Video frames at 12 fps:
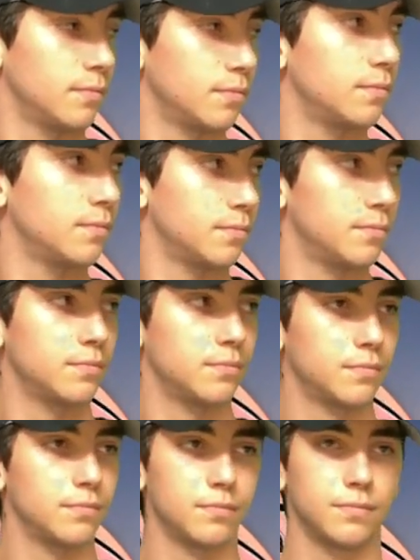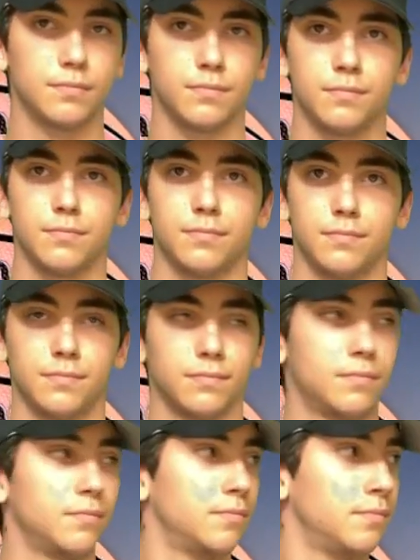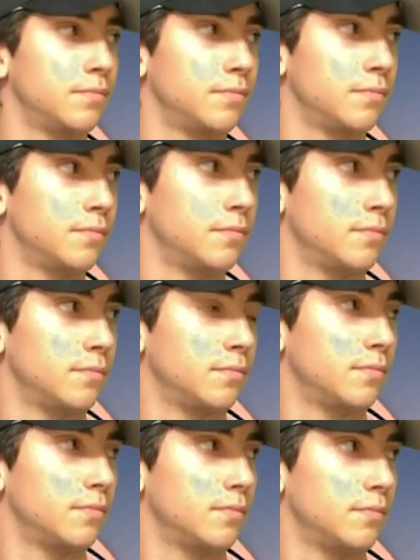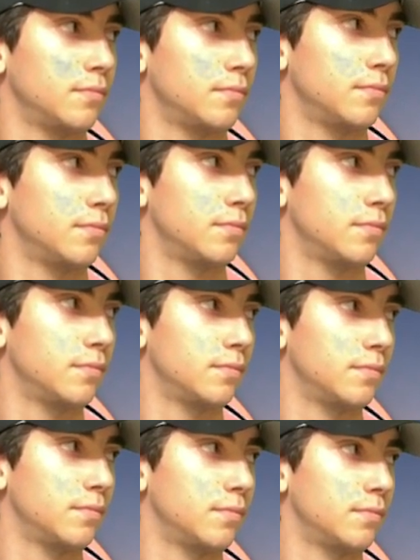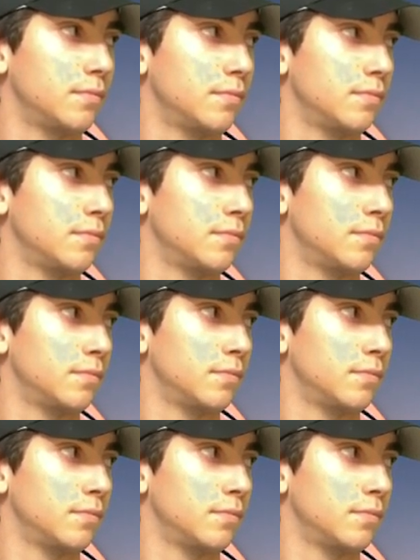No words are spoken by the person on screen.